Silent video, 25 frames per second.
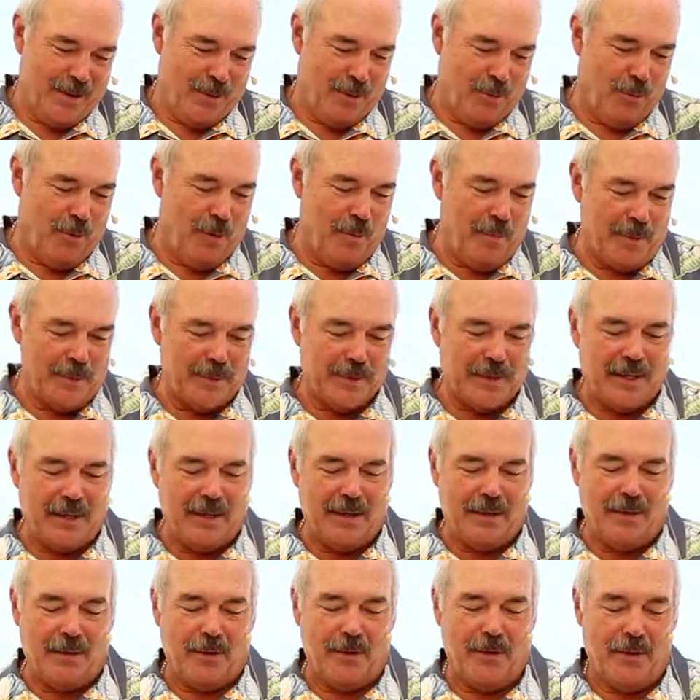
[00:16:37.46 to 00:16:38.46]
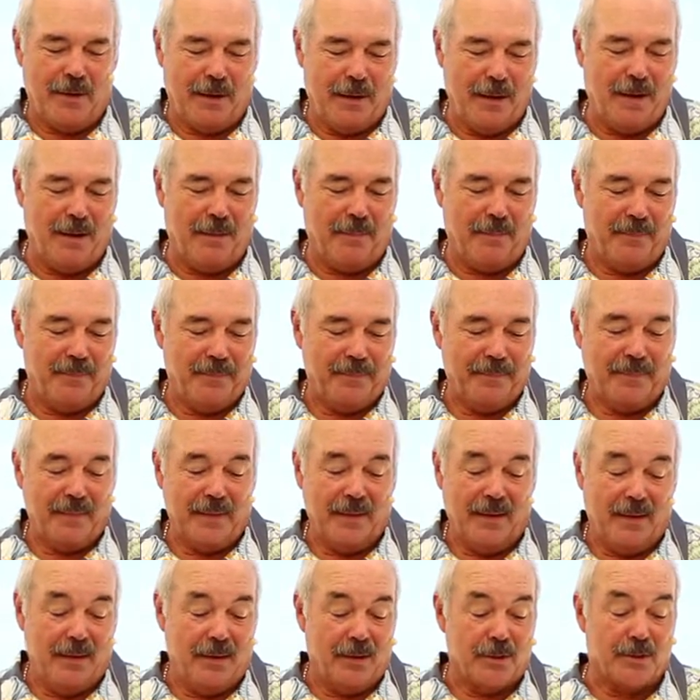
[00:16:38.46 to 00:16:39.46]
The woman said to her, him,
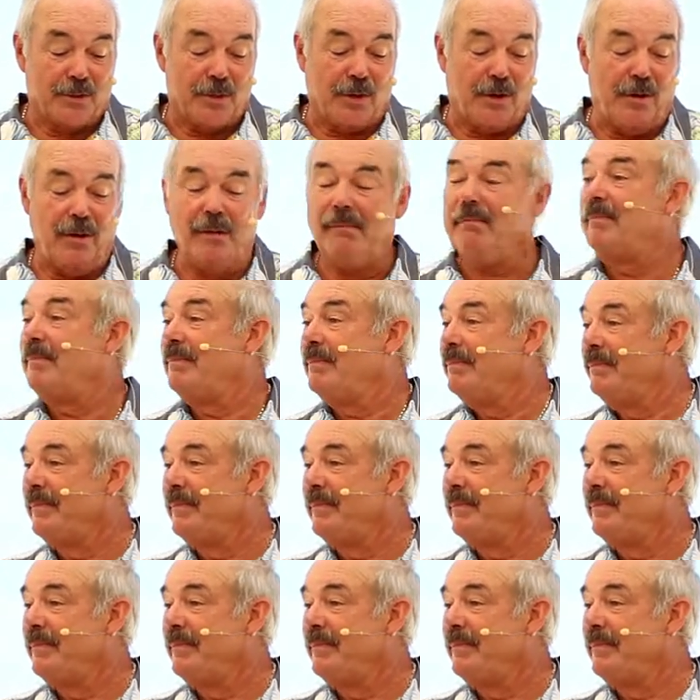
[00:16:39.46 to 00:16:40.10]
Sir,